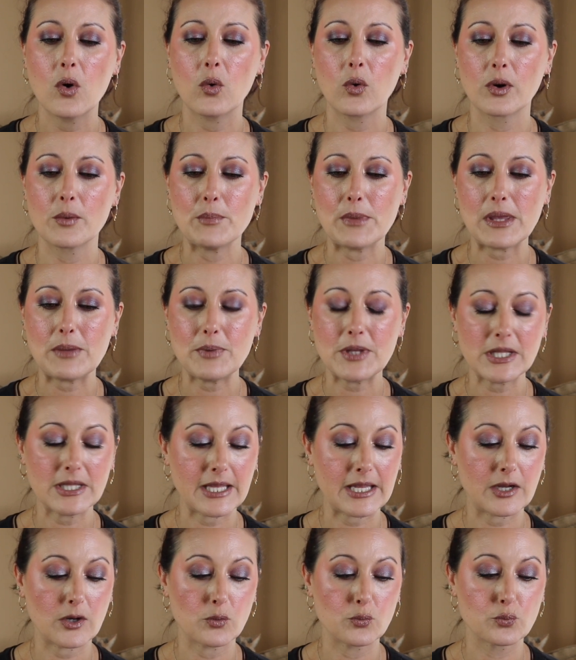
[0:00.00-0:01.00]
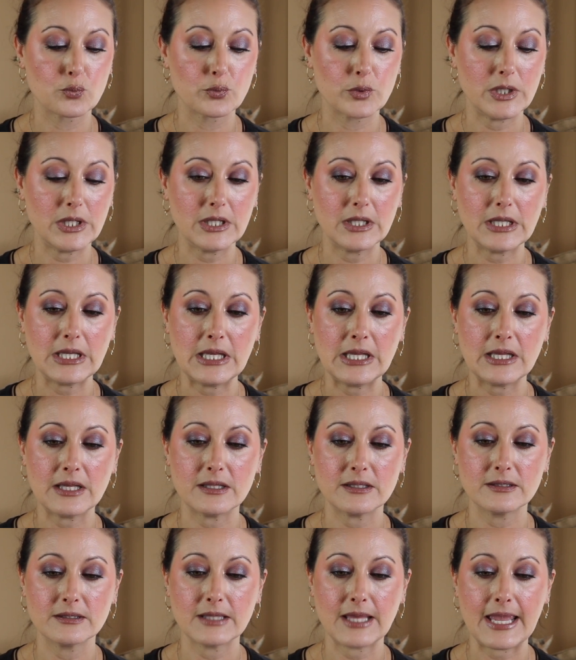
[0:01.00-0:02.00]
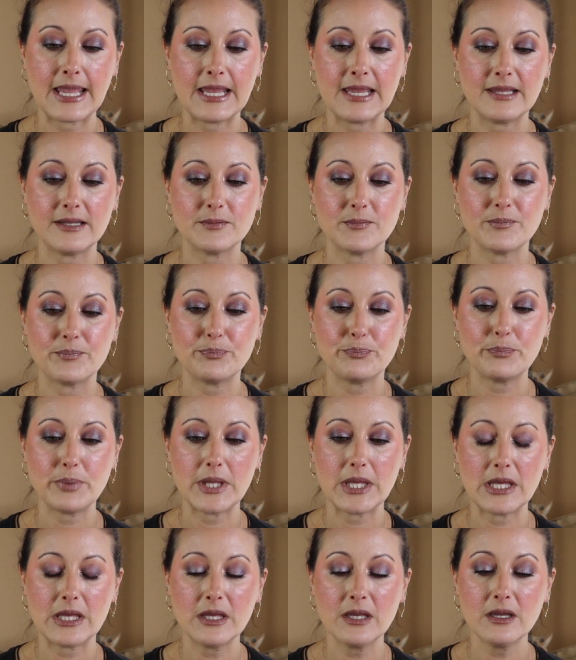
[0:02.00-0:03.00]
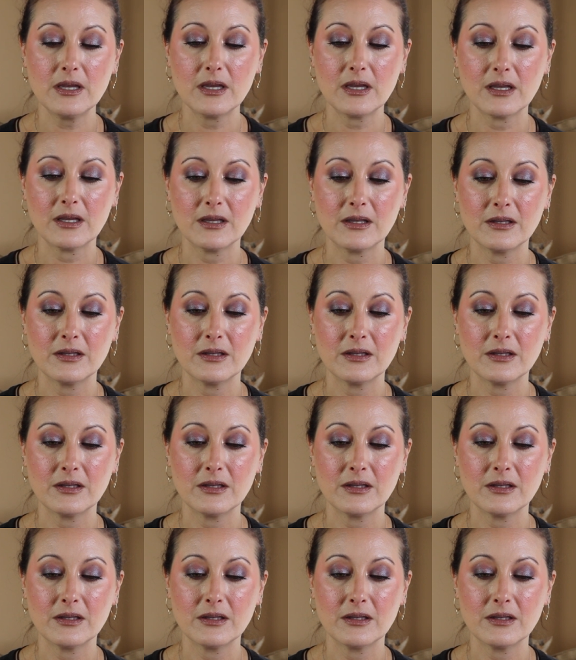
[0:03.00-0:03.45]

or maybe like a really light pink